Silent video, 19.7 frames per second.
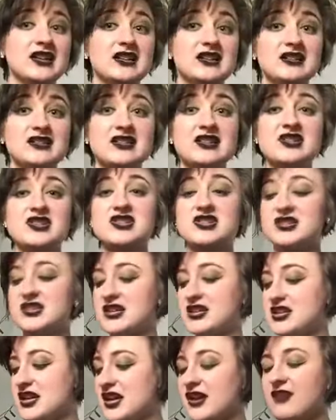
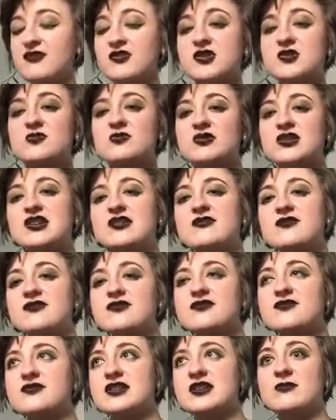literally, if you live
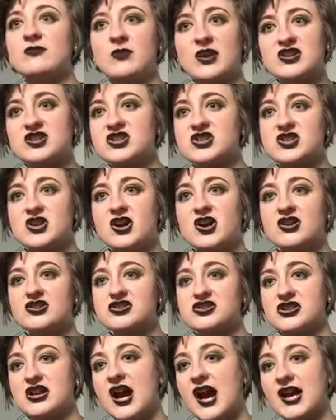in West
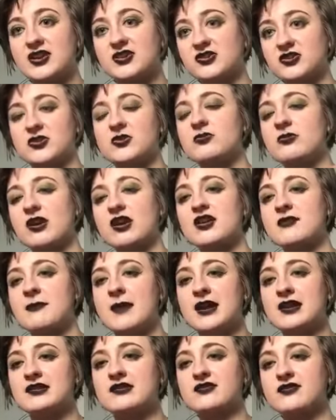Yorkshire, I do
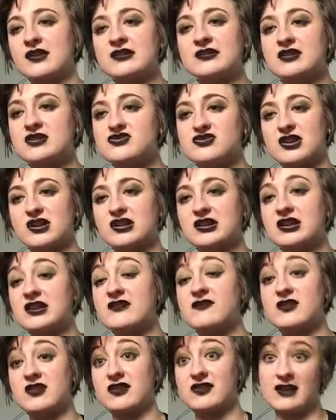recommend Friendly Dragon if
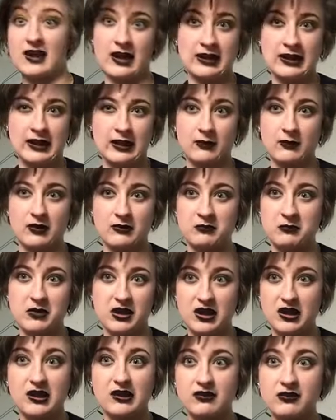you're starting out in
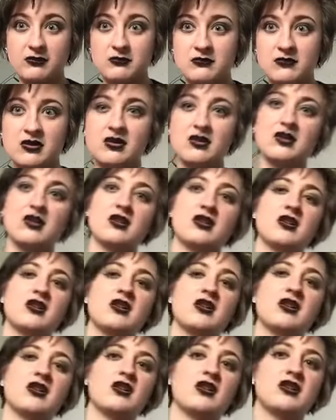paganism.
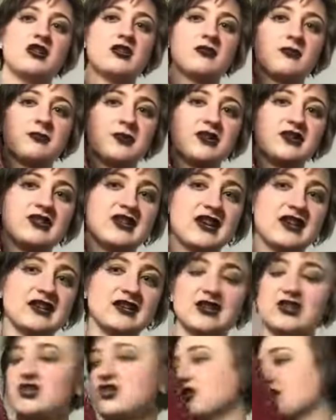But yeah,
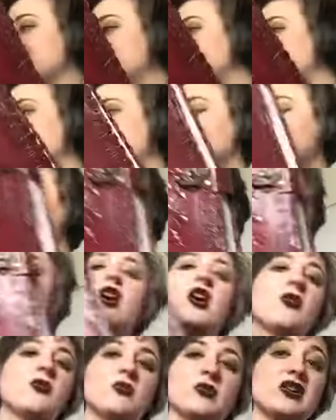literally,
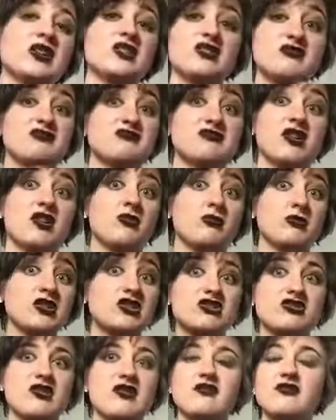or Wiccan, or
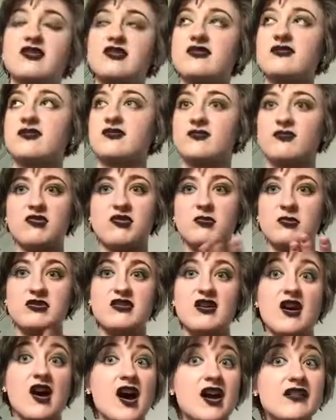Witchcraft of
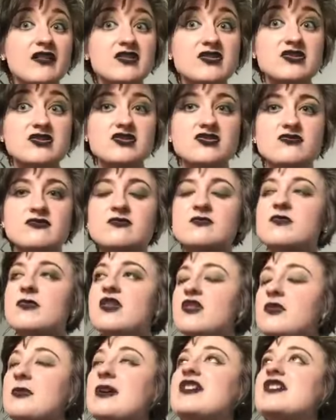Spirit, I,
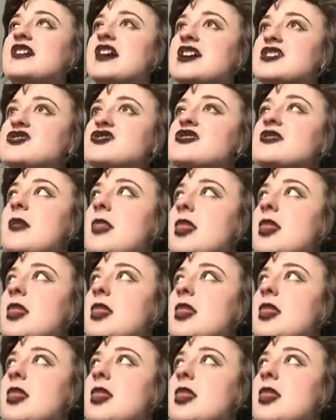Spirit, I just,